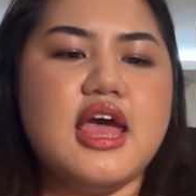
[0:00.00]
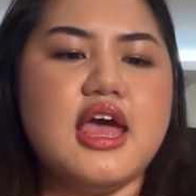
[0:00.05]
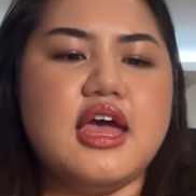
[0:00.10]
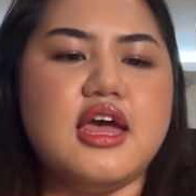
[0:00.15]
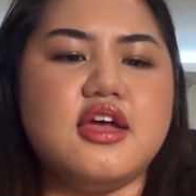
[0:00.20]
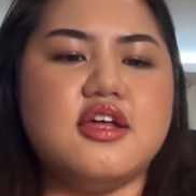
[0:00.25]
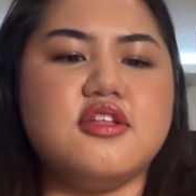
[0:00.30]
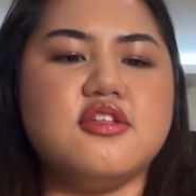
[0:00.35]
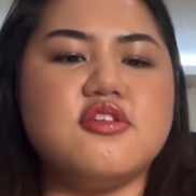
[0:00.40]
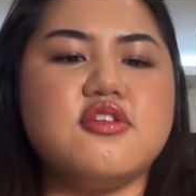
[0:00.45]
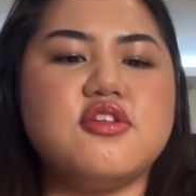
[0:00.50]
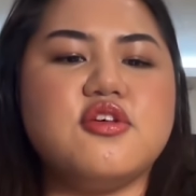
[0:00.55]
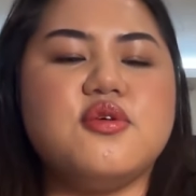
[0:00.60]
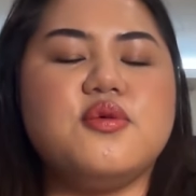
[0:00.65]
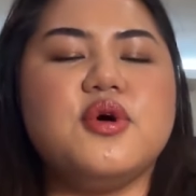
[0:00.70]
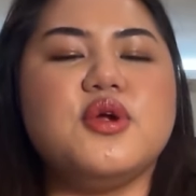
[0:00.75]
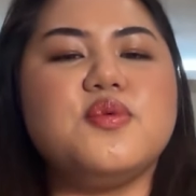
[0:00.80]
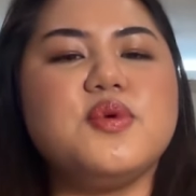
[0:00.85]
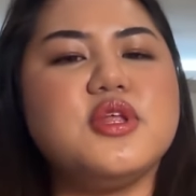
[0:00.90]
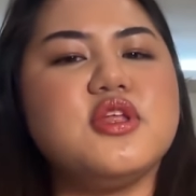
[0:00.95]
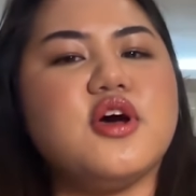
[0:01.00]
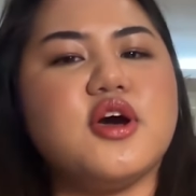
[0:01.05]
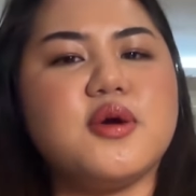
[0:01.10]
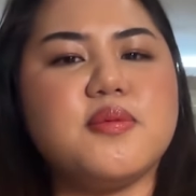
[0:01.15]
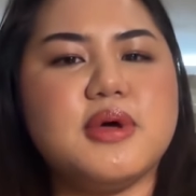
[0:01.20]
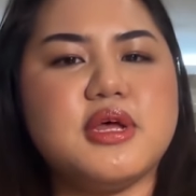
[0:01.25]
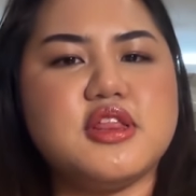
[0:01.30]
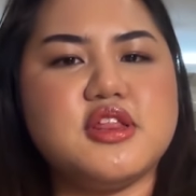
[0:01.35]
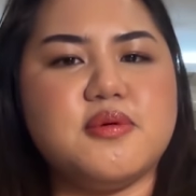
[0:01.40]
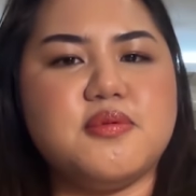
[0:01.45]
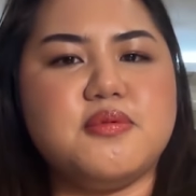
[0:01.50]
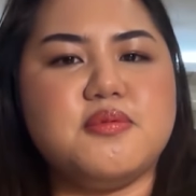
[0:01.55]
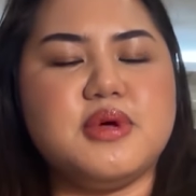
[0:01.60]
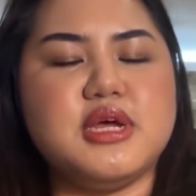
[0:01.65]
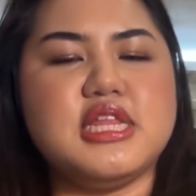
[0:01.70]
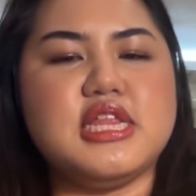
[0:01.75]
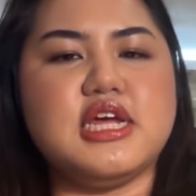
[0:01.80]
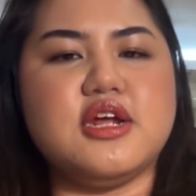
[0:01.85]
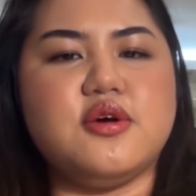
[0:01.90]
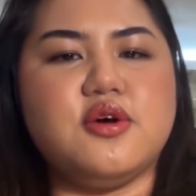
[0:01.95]
And so when we talk about
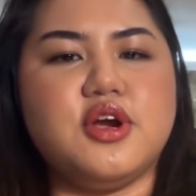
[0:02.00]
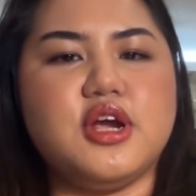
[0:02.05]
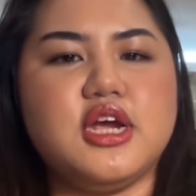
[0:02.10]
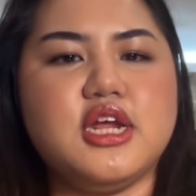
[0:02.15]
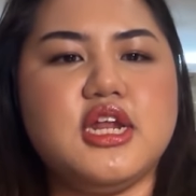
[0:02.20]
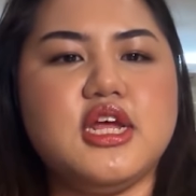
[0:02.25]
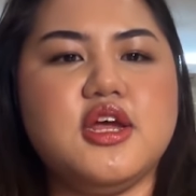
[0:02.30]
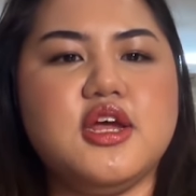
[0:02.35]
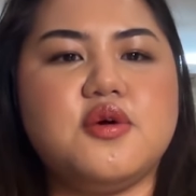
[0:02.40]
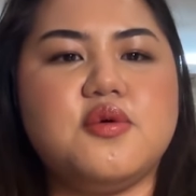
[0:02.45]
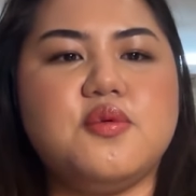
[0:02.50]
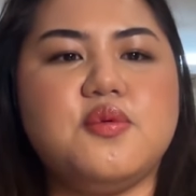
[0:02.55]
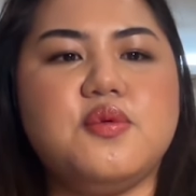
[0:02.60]
supplements at Organique,